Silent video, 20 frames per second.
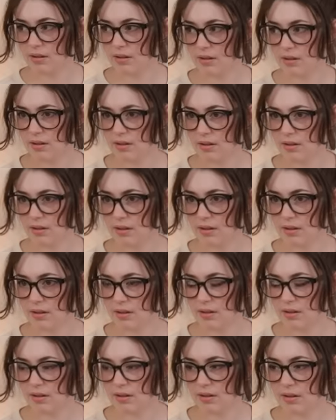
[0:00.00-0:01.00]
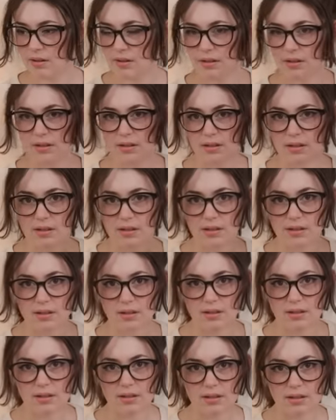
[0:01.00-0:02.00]

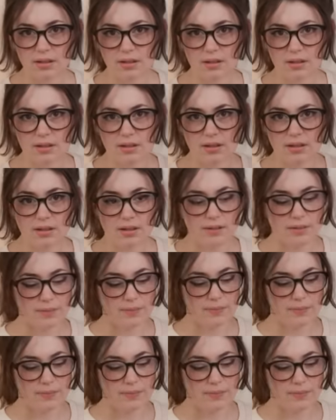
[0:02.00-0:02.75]
The person shown says nothing.